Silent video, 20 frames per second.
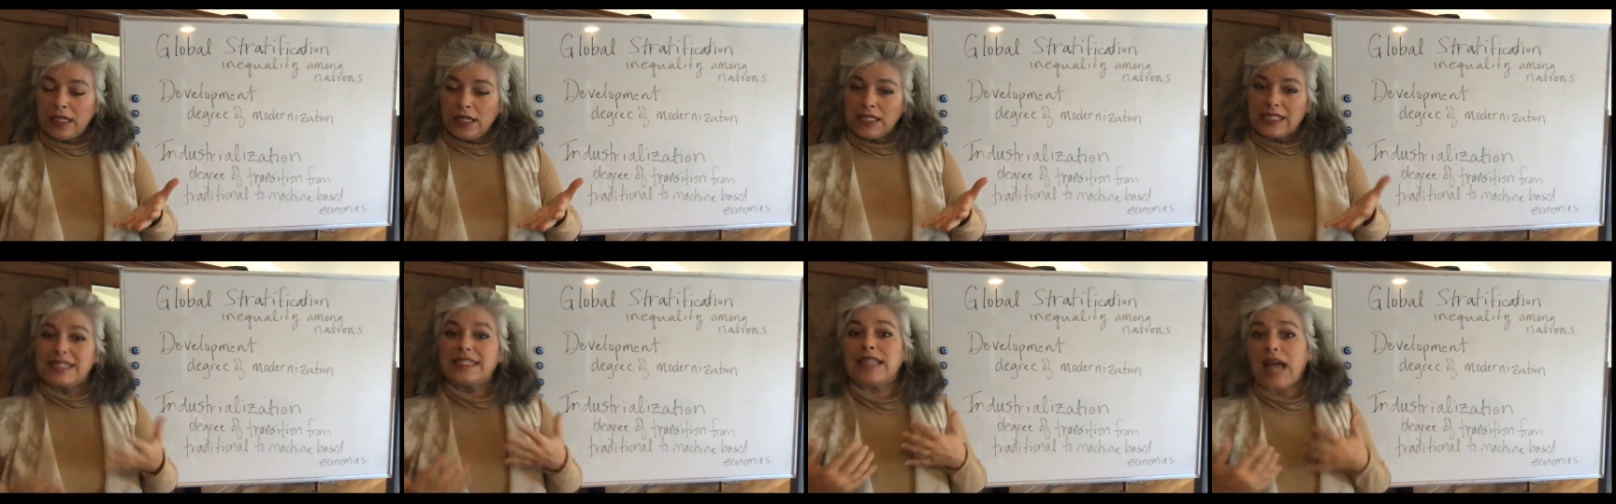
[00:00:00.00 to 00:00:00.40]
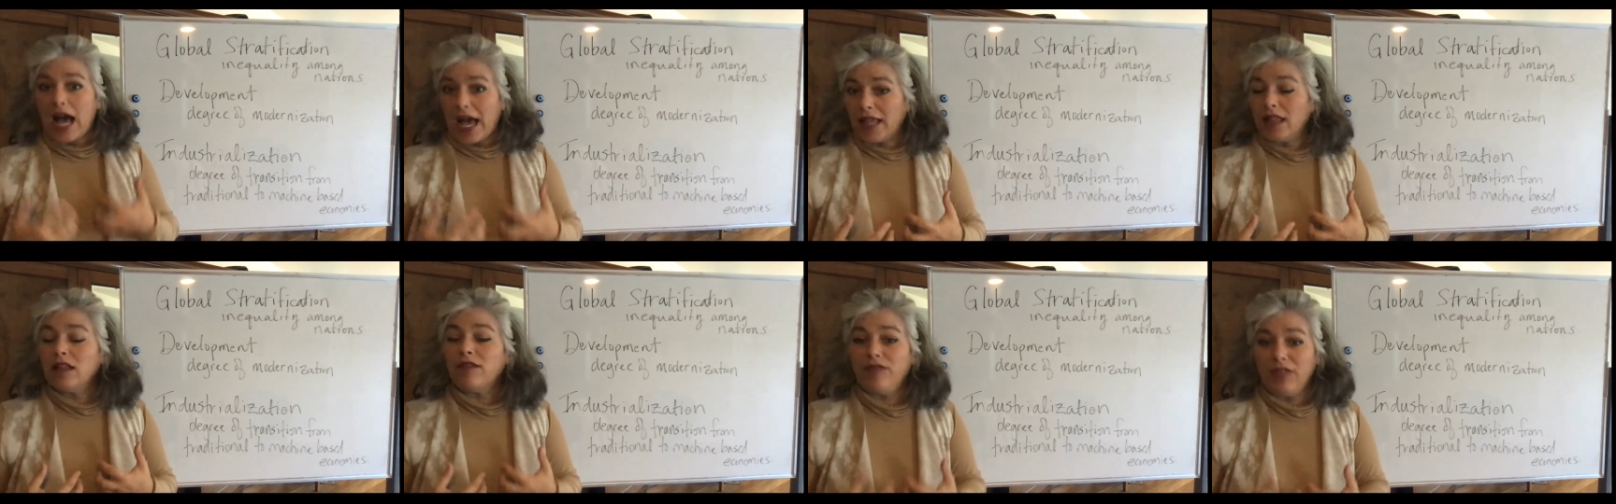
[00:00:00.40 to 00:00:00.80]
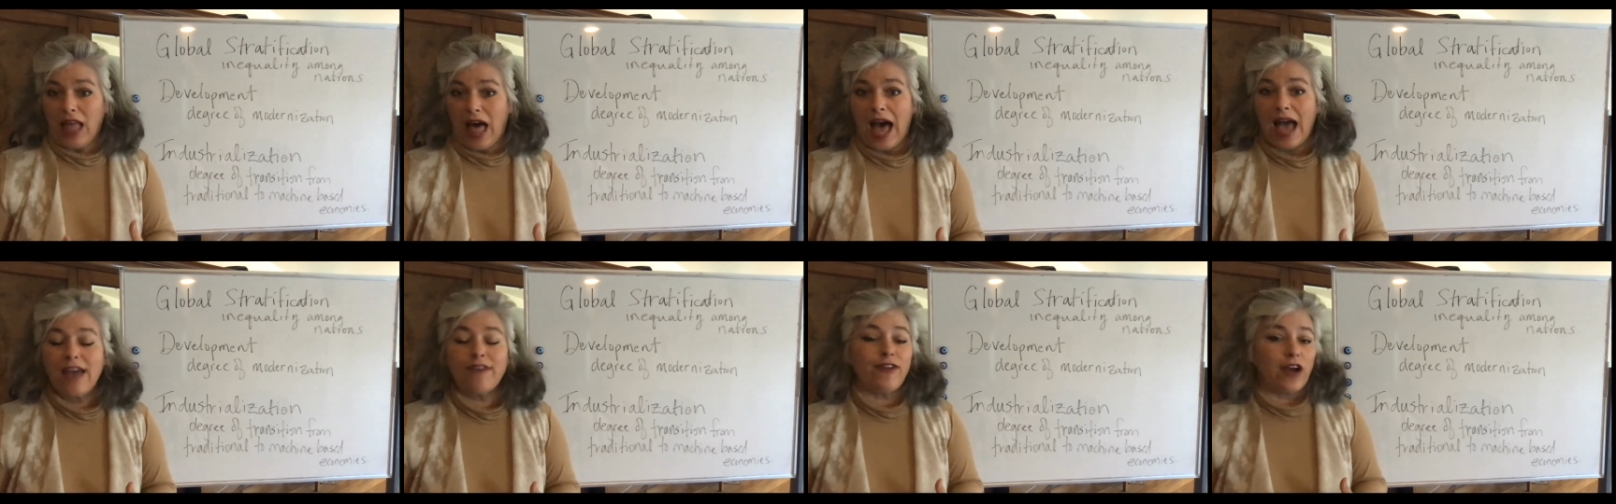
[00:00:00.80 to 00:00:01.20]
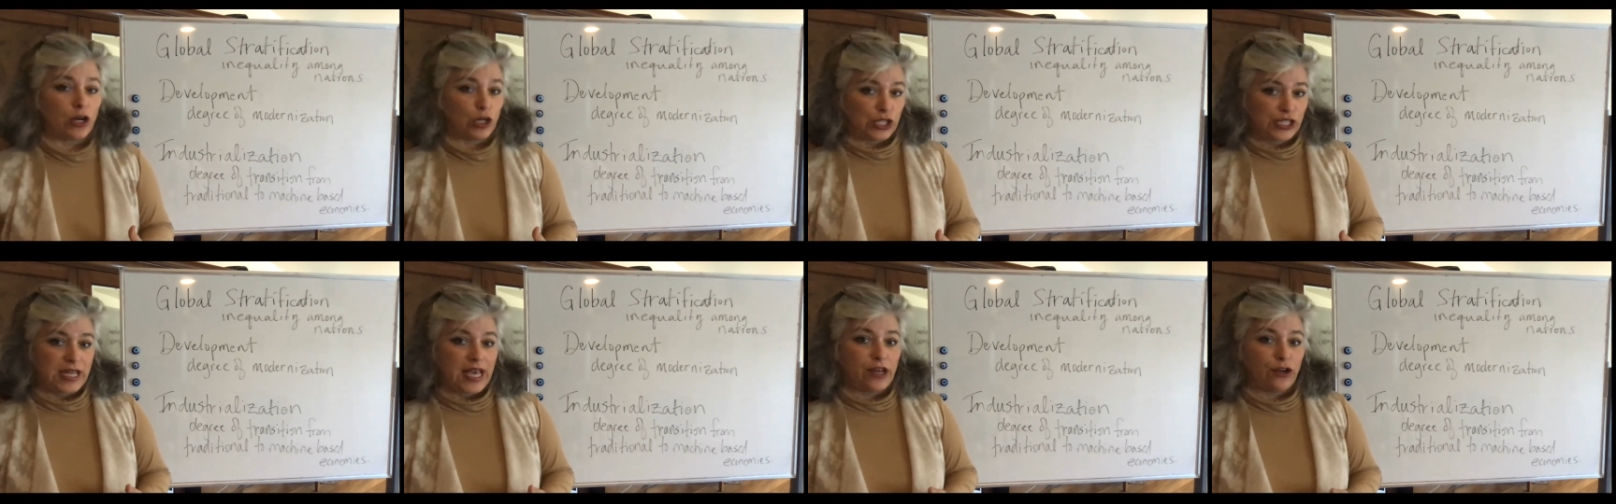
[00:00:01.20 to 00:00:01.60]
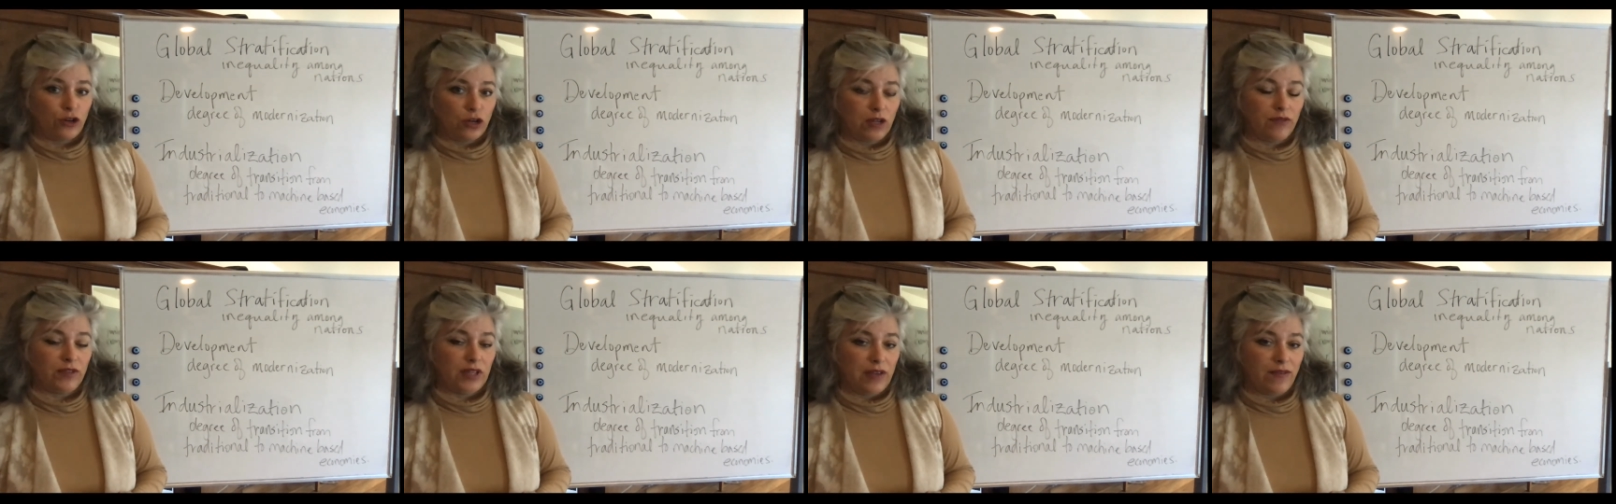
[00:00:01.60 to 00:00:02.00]
style of life, our standard
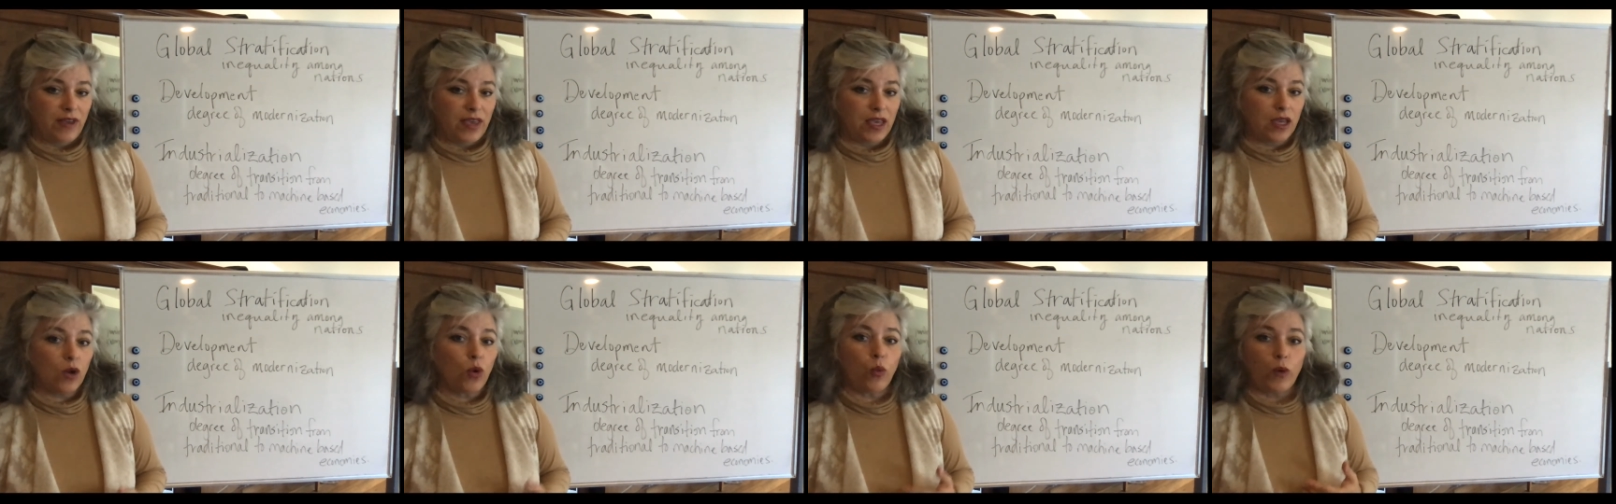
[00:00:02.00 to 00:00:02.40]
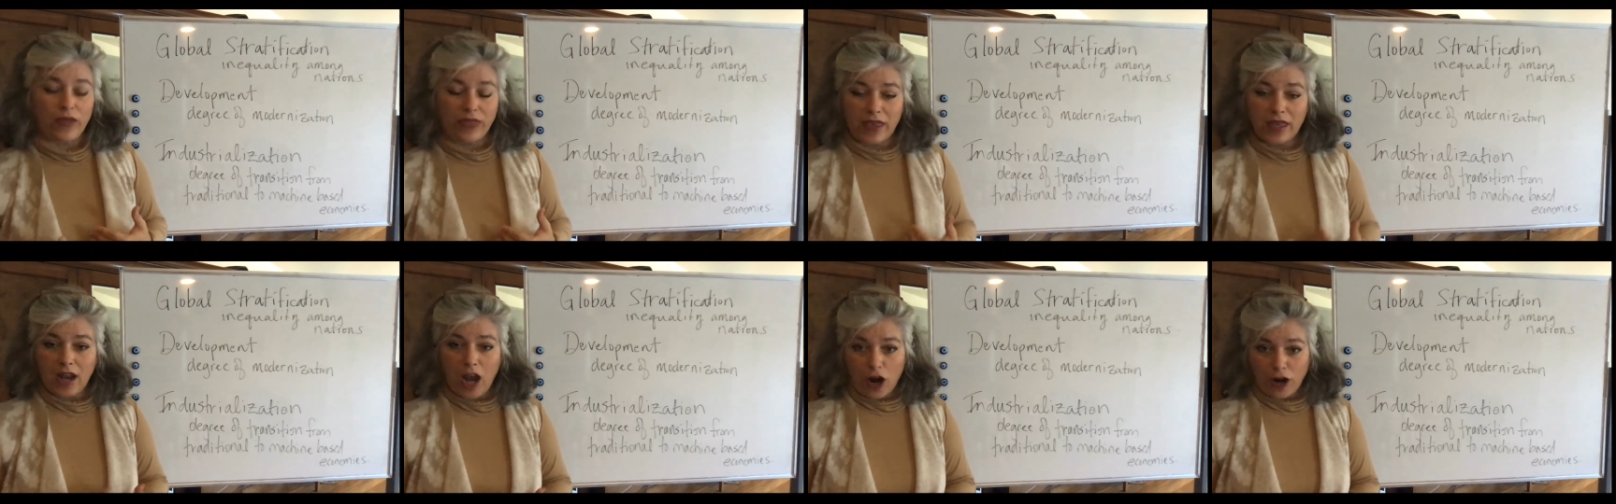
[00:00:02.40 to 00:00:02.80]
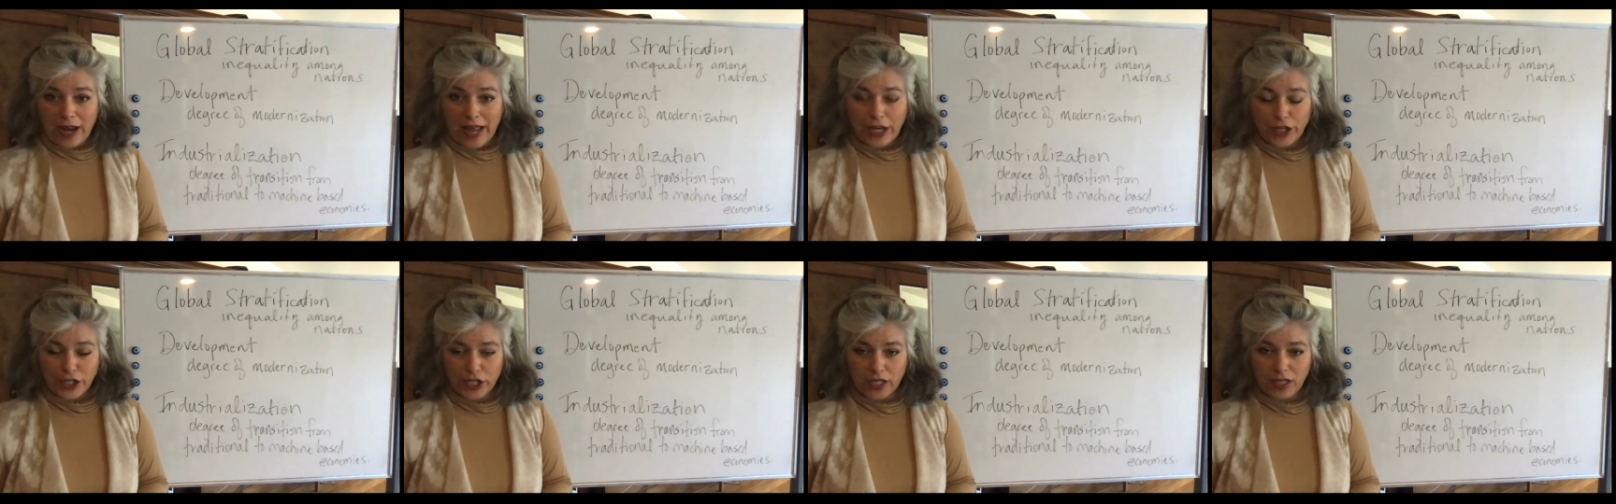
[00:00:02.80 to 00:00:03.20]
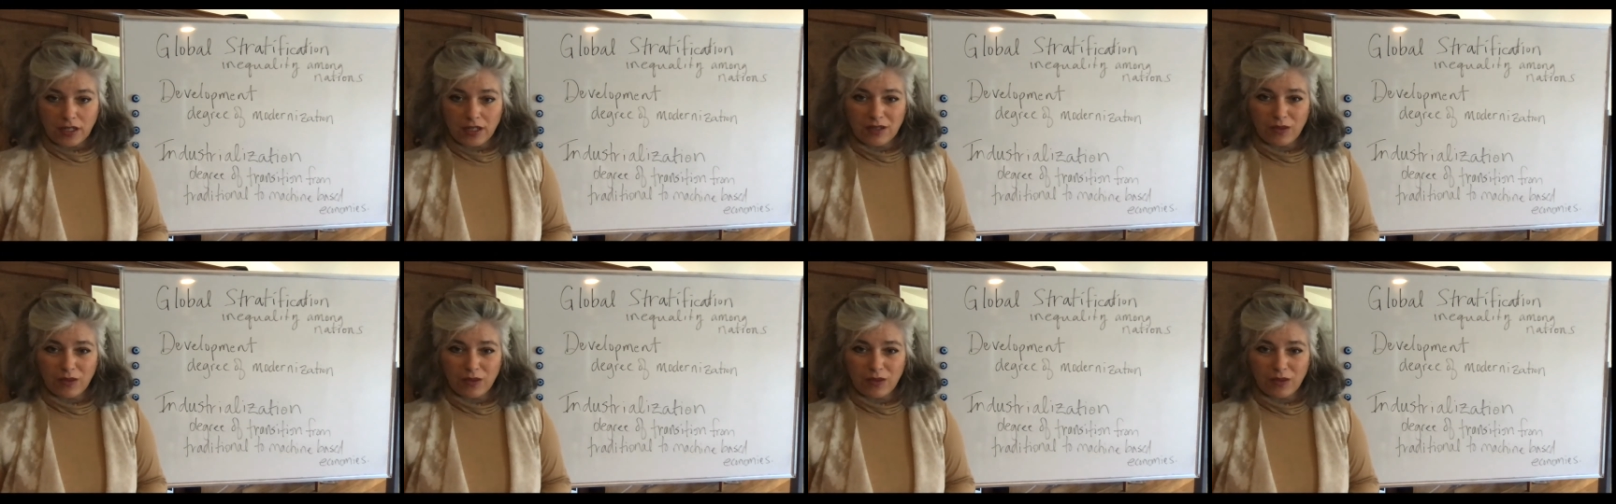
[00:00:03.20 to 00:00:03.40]
of living within our nation.